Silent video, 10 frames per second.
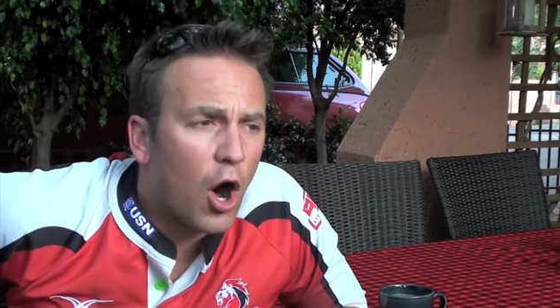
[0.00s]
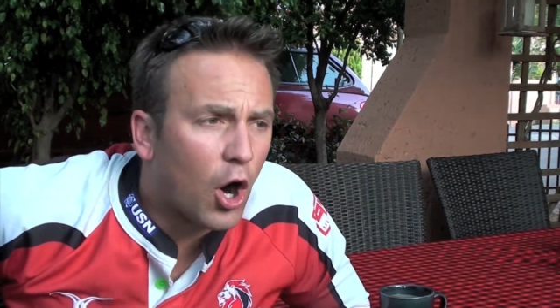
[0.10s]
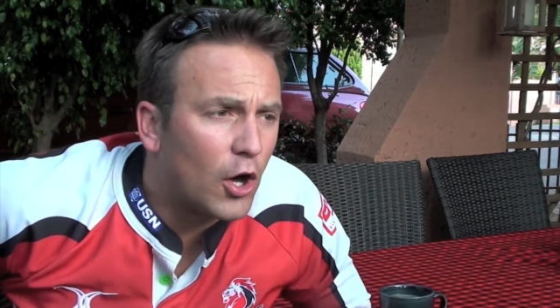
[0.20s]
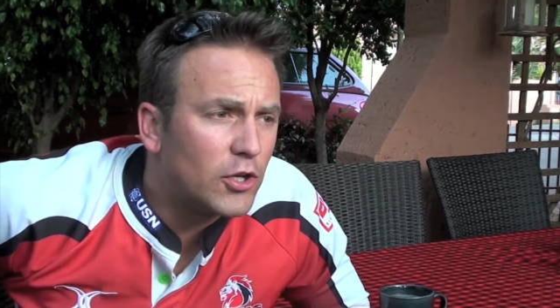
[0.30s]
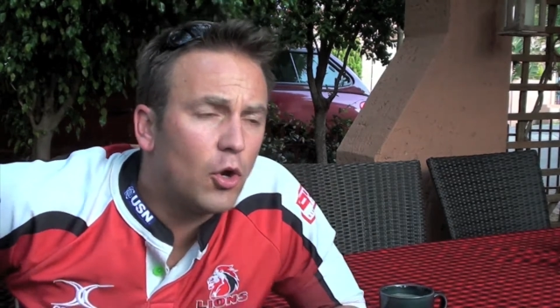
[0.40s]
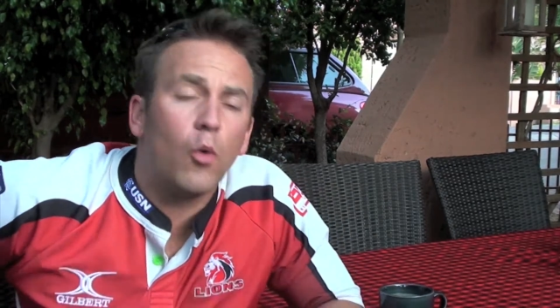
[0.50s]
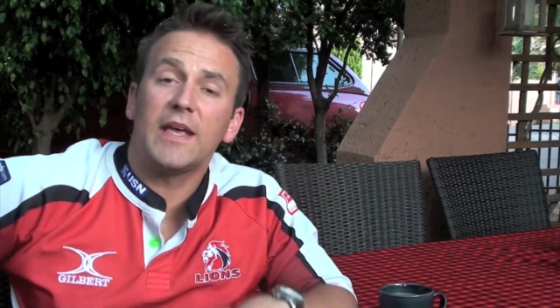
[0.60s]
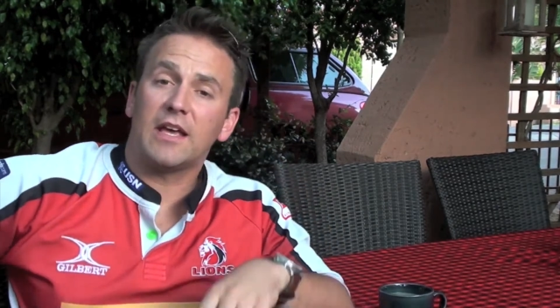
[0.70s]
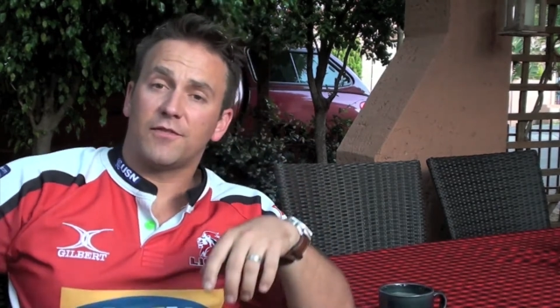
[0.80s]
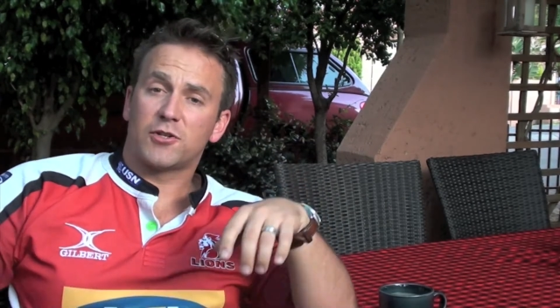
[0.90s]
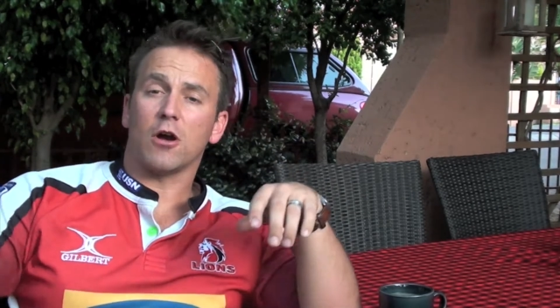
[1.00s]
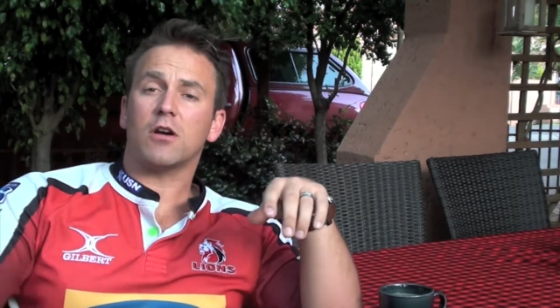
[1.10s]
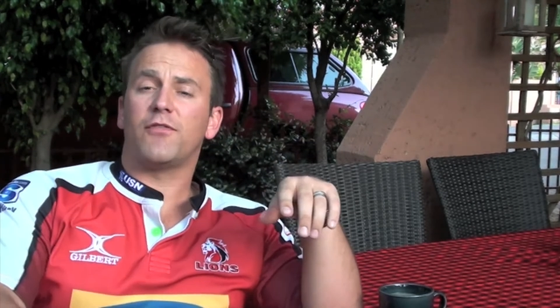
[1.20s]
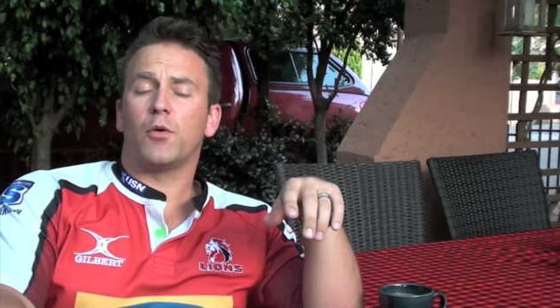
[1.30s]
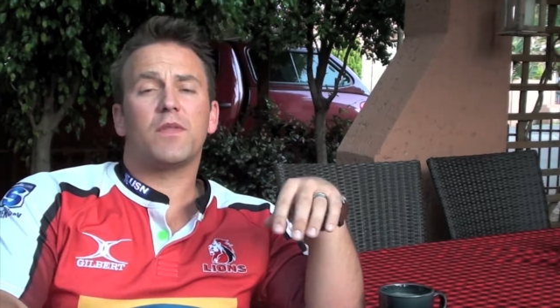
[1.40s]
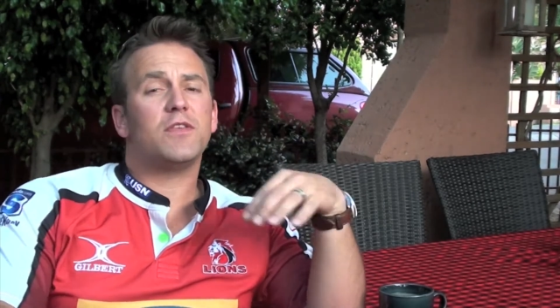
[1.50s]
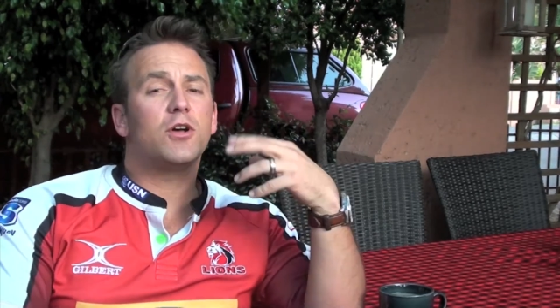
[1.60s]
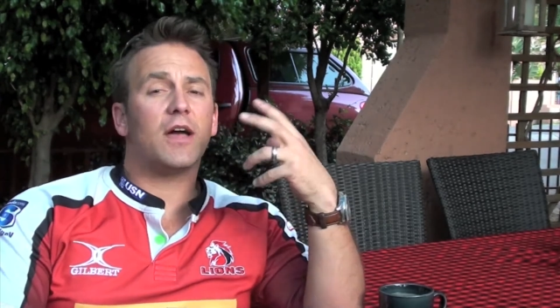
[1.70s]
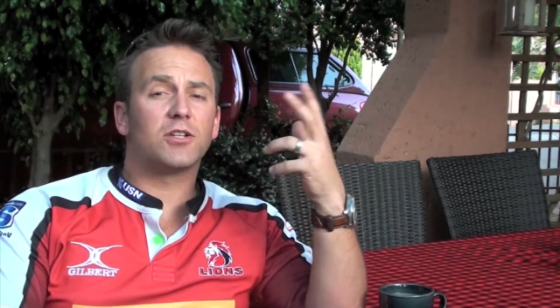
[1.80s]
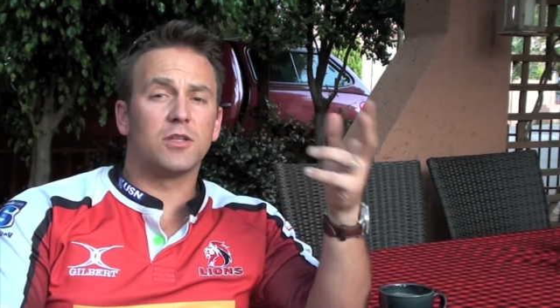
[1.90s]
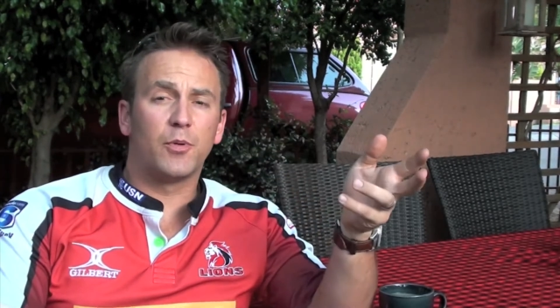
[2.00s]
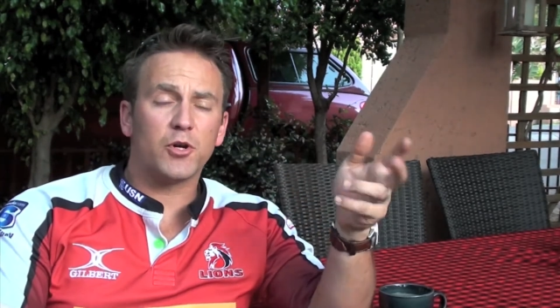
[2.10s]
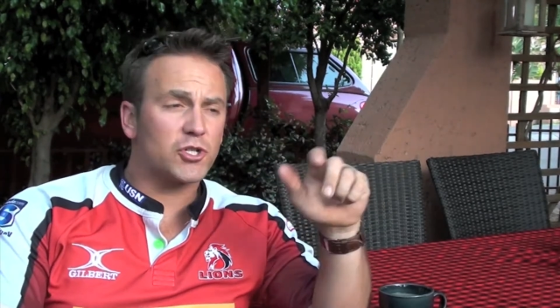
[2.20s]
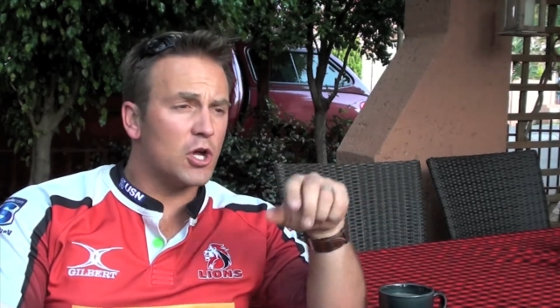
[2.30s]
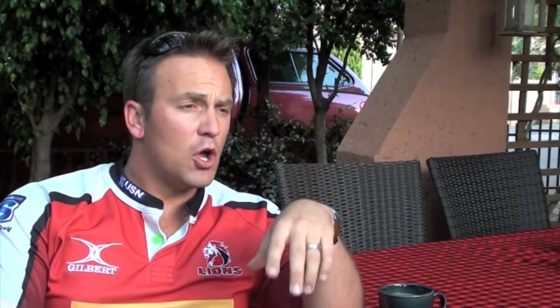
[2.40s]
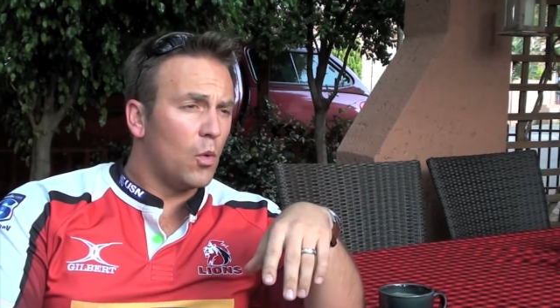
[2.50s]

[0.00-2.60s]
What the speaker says: on your weekend photography. Whether you're going to the bush,